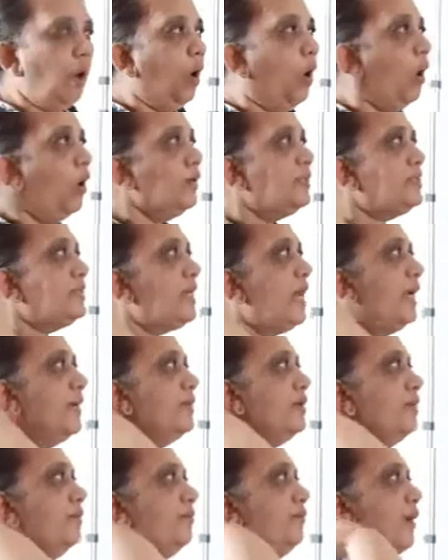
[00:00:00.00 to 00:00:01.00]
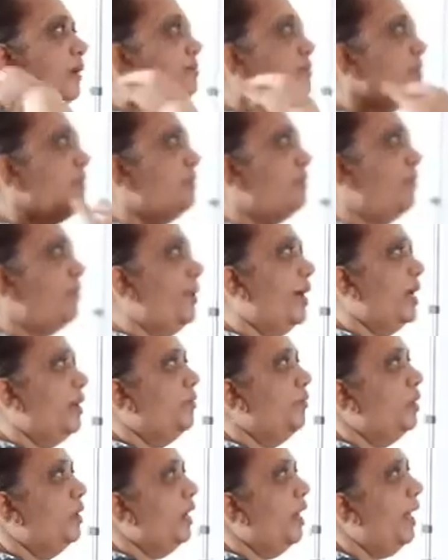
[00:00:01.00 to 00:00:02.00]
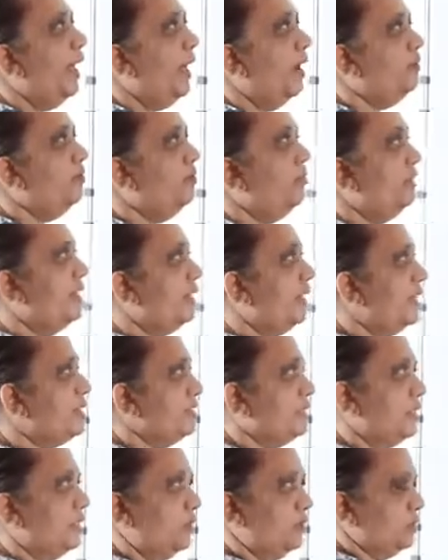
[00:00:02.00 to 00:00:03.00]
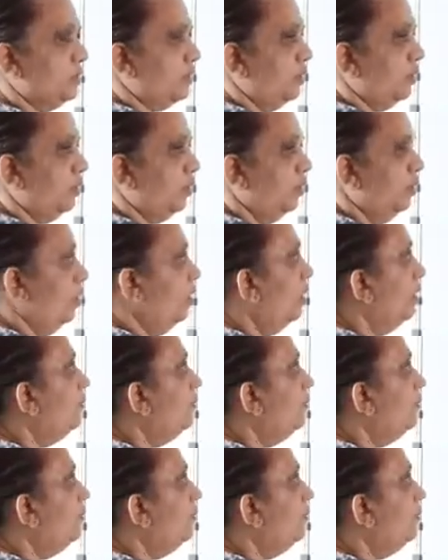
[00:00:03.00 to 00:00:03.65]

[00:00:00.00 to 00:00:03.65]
All standard forms of the parabola have vertex 0, 0.